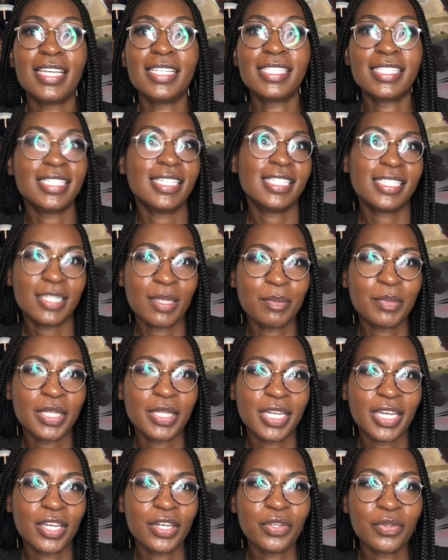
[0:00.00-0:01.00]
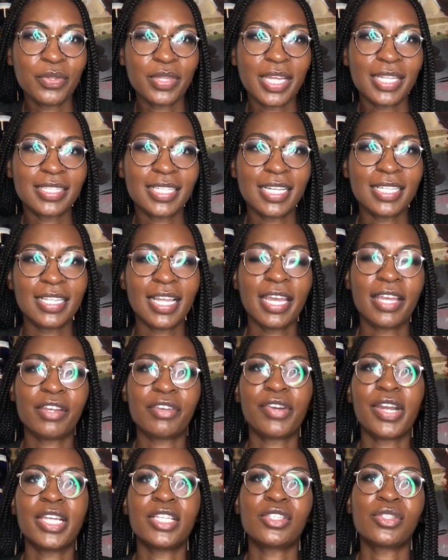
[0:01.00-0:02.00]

see something in you that they like, right?